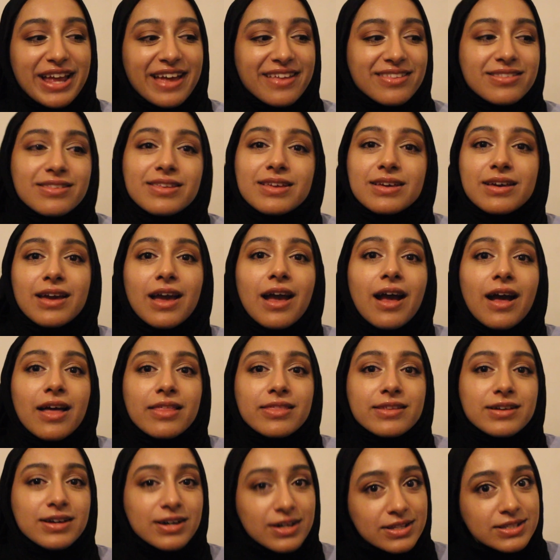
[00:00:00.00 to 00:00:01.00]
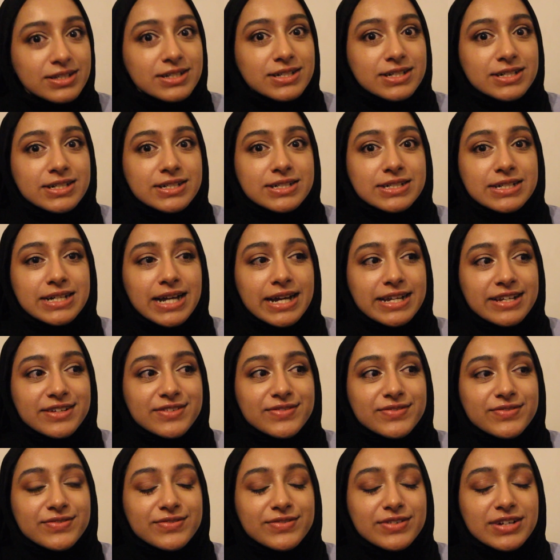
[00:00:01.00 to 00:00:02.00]
I think the colour
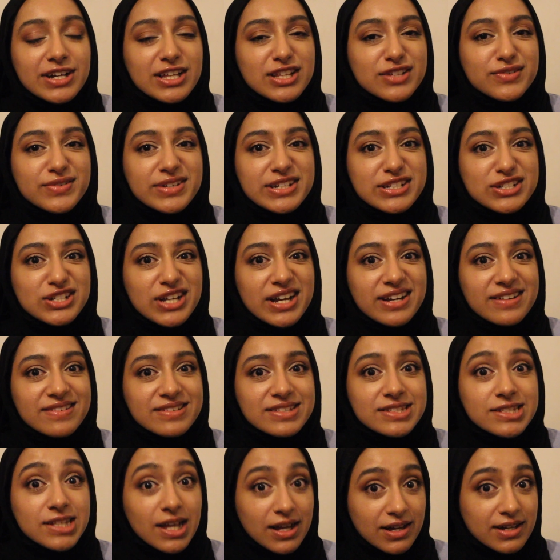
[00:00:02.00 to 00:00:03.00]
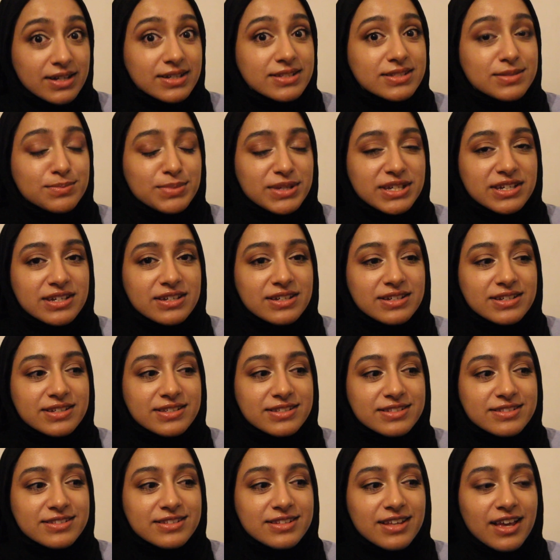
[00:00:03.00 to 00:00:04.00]
range kind of sucks
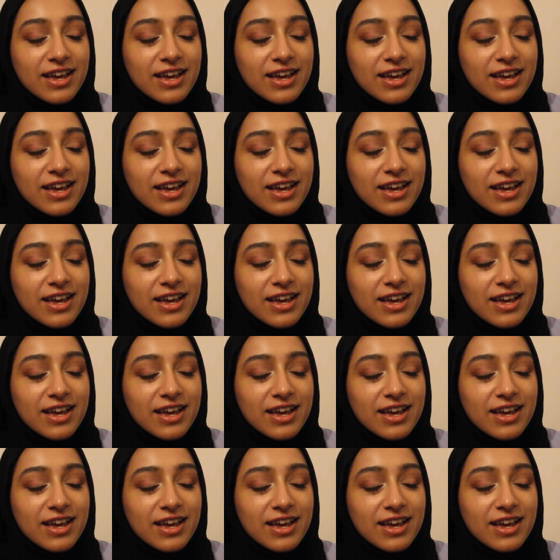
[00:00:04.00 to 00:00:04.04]
because